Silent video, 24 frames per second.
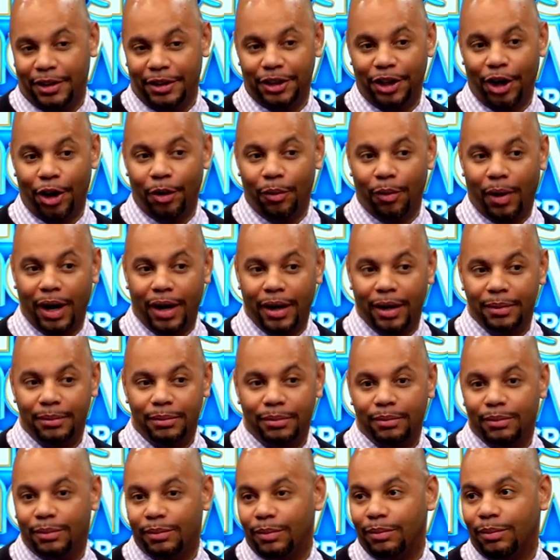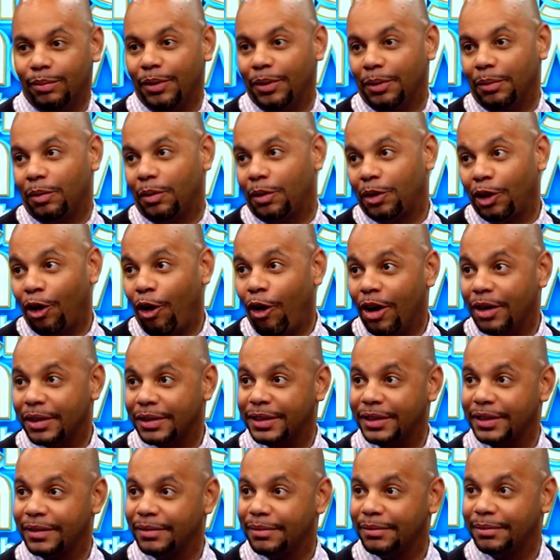you know, um, we, are
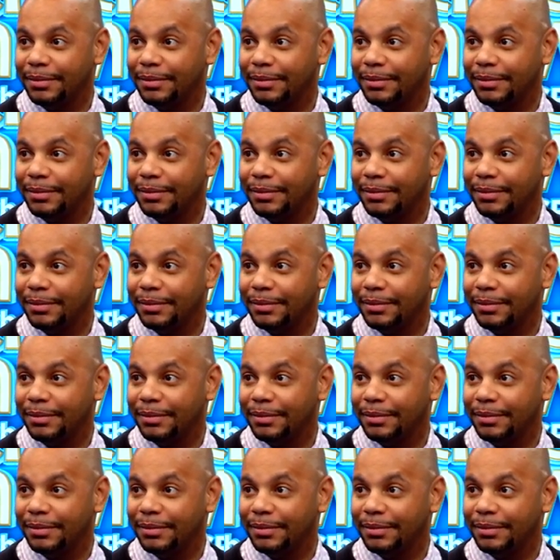lost.